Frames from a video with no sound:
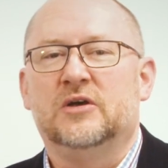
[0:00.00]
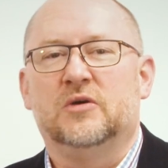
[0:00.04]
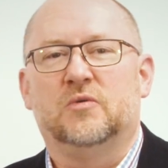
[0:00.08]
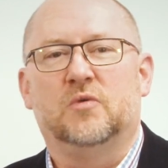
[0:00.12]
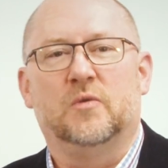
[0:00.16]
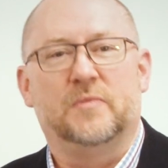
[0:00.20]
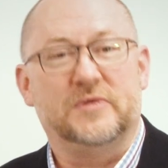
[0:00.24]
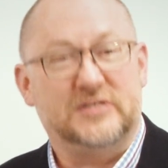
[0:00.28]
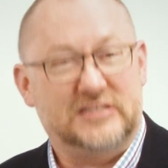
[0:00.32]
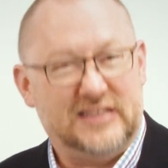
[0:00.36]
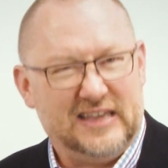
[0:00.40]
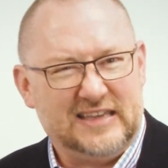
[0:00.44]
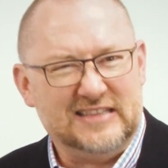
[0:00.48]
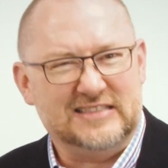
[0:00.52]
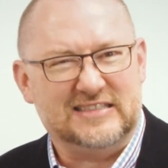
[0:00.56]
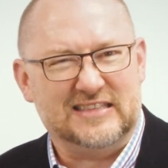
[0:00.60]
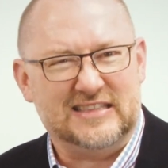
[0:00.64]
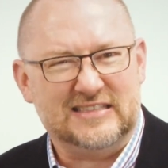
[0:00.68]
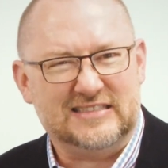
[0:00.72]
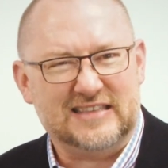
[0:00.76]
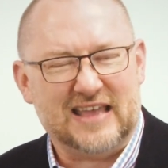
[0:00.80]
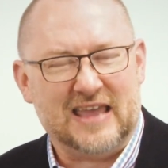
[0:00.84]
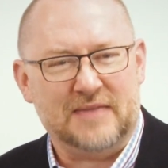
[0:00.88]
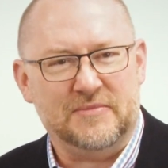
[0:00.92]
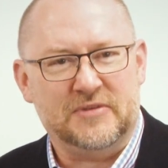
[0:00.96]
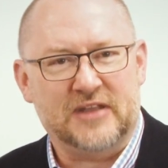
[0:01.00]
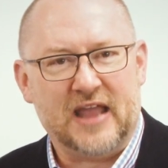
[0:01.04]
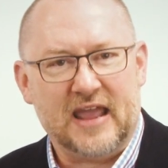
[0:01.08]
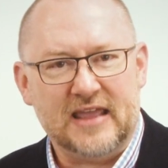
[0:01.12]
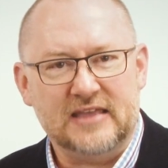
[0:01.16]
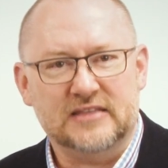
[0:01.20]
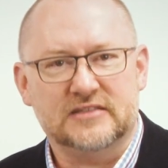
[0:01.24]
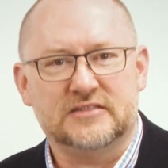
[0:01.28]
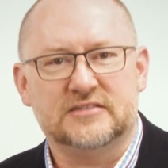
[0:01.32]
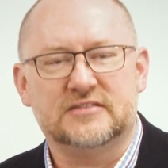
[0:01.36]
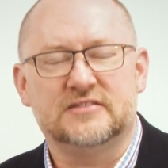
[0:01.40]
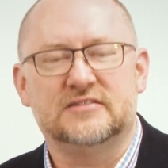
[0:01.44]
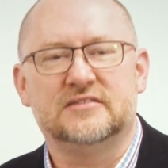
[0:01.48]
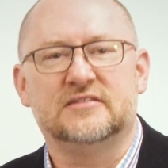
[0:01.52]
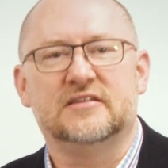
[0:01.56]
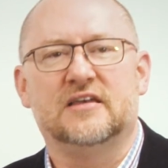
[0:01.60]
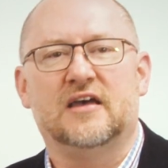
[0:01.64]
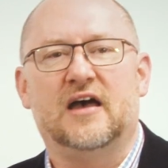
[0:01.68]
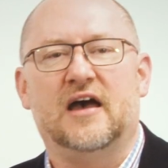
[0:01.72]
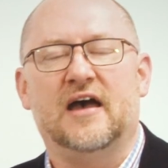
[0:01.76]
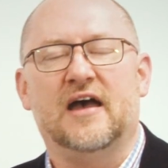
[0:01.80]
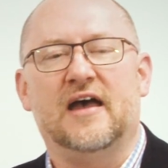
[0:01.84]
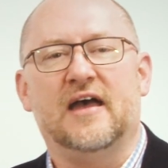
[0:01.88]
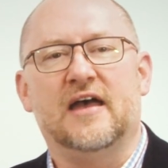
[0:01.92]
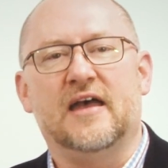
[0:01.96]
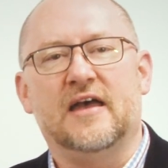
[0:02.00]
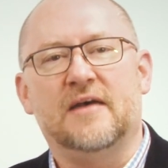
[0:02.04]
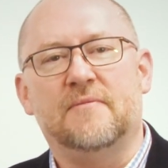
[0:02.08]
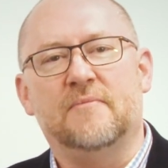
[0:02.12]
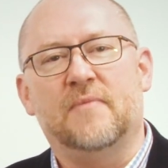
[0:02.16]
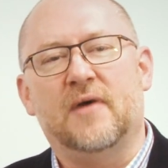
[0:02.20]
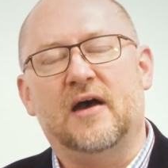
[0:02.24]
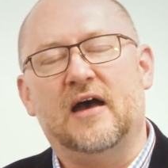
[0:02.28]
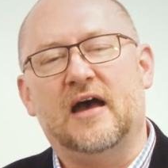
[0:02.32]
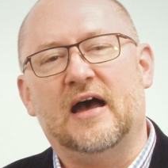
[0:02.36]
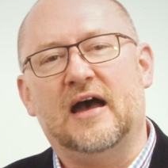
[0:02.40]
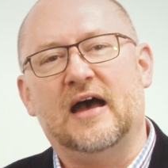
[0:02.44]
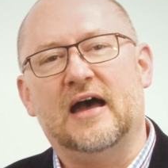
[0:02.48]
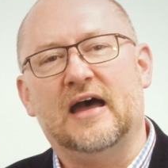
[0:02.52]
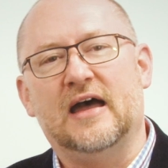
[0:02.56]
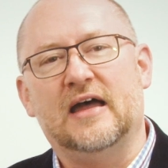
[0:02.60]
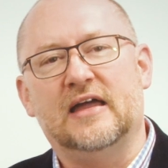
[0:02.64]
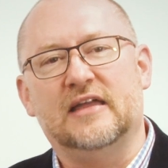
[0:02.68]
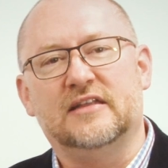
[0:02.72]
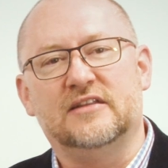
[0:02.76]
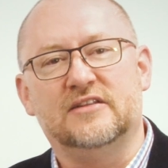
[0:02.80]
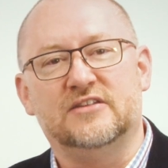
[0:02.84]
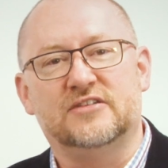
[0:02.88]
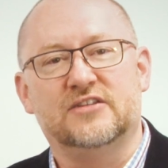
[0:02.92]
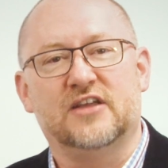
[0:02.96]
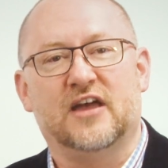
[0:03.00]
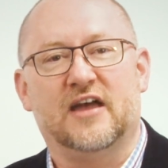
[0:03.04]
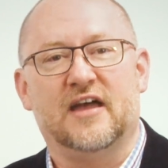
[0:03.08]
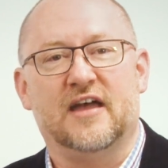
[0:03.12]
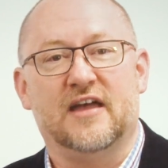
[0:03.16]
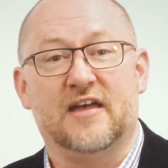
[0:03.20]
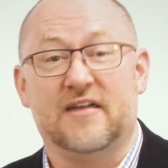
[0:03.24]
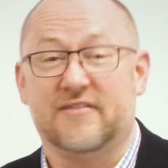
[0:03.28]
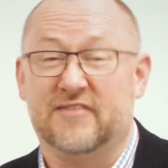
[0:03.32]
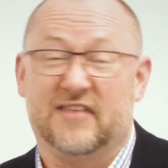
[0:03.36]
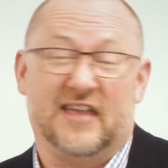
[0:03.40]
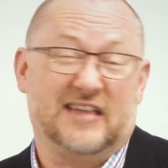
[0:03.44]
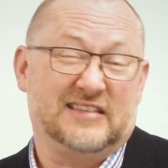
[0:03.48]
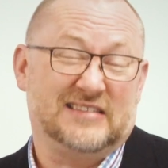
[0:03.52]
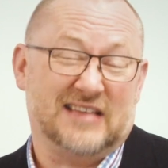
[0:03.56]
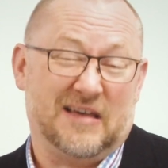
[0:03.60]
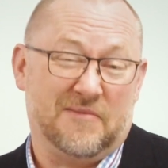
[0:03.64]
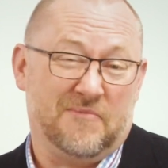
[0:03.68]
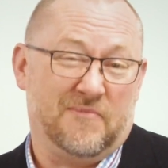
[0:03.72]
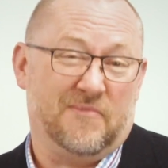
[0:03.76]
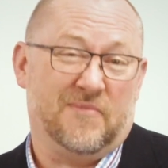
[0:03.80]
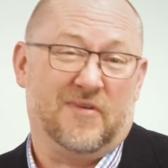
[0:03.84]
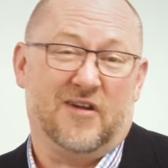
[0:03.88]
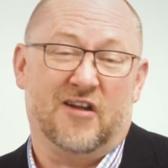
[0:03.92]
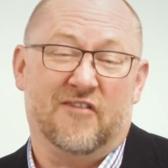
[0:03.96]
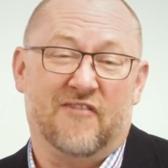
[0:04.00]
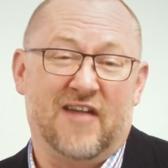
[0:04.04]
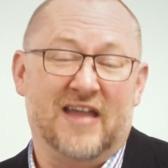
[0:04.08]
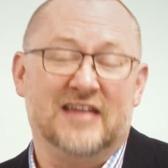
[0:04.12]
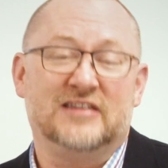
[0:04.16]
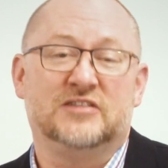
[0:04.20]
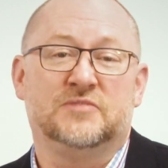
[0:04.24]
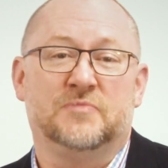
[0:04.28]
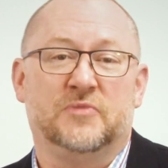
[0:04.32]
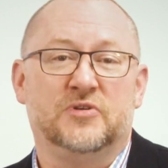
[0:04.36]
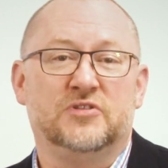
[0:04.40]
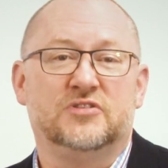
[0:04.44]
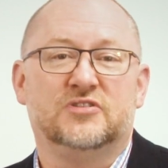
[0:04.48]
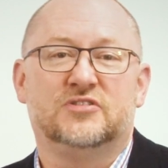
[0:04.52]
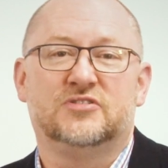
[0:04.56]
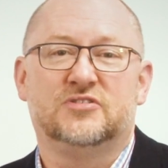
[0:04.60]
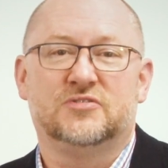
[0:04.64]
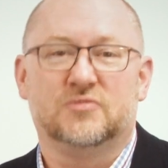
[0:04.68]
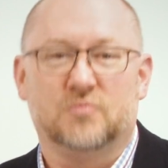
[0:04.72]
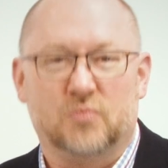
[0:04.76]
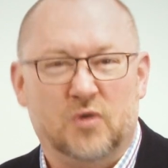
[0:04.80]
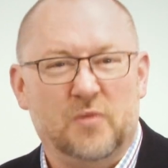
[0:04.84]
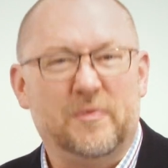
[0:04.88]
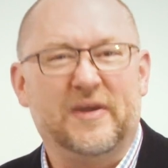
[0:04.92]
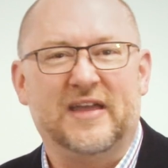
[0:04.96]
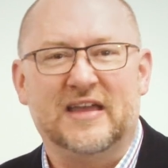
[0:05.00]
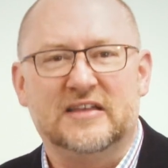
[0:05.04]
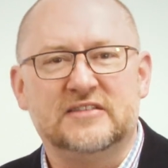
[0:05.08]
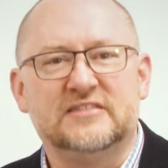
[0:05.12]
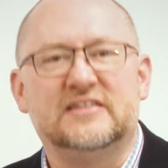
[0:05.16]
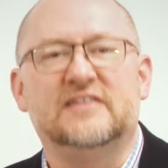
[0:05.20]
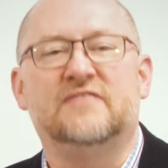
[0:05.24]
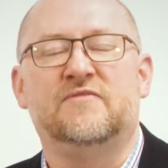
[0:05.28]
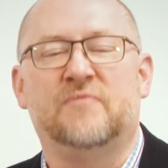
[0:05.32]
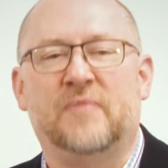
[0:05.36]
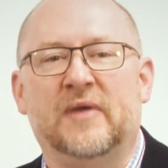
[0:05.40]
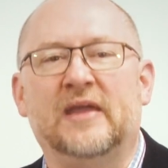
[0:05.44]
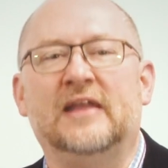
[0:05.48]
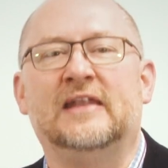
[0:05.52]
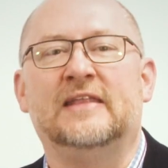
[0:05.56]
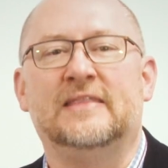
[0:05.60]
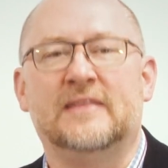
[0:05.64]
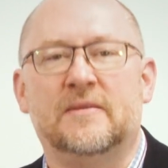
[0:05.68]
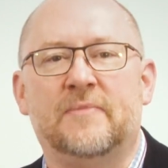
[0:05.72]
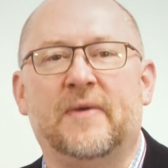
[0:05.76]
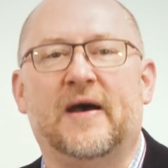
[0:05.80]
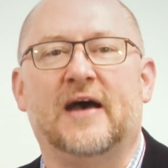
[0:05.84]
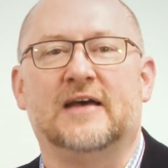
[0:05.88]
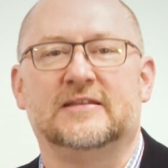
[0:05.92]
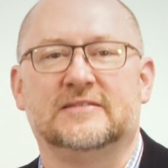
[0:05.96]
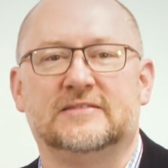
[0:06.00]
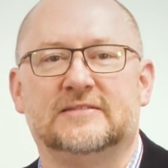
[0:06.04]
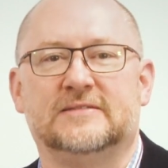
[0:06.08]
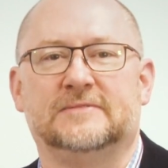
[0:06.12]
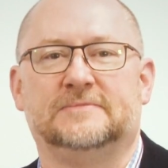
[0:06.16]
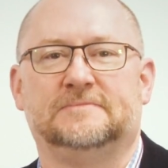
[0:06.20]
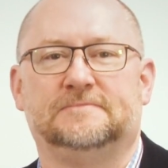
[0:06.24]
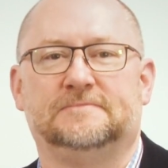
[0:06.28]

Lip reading: We'll be sticking to the same dates and the exam arrangements will be as they've been in the past.